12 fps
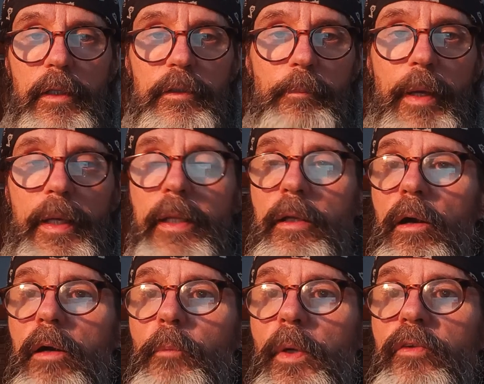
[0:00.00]
depending
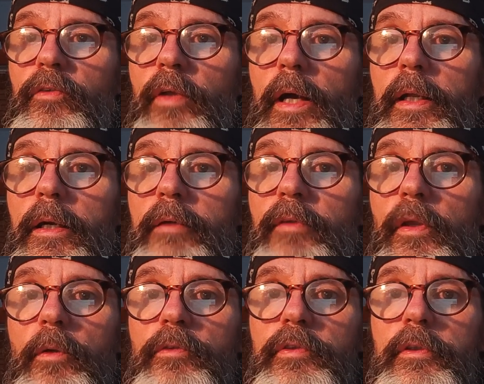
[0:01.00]
on what side of
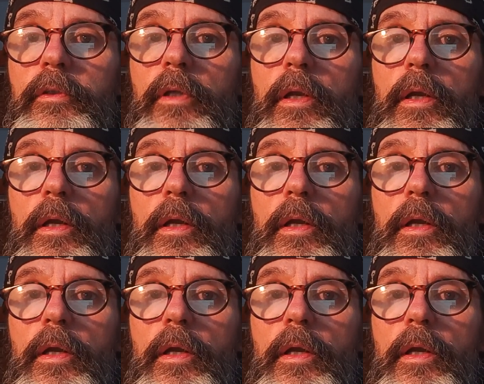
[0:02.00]
the ocean